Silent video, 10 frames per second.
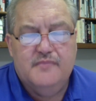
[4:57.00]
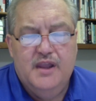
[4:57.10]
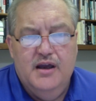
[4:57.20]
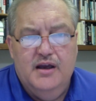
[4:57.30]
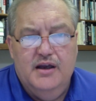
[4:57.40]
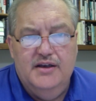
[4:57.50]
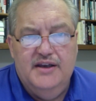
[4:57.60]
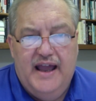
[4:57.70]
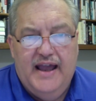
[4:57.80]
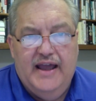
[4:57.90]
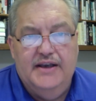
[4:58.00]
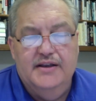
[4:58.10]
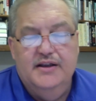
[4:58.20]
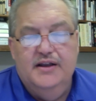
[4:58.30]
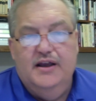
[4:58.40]
died
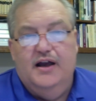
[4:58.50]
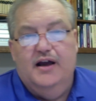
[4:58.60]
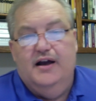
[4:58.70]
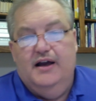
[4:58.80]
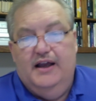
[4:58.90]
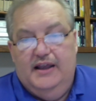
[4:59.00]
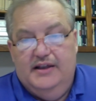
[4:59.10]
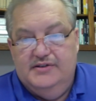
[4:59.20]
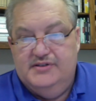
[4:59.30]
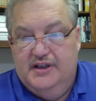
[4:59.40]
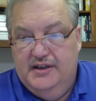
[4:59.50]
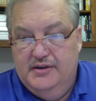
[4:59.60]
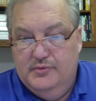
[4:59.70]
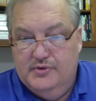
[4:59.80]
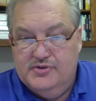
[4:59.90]
as
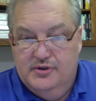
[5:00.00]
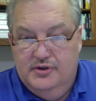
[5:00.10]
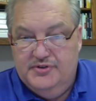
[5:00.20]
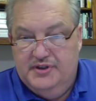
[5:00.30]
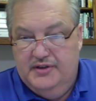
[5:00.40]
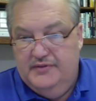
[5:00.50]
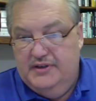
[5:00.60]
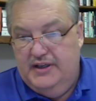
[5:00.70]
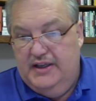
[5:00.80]
a result of it.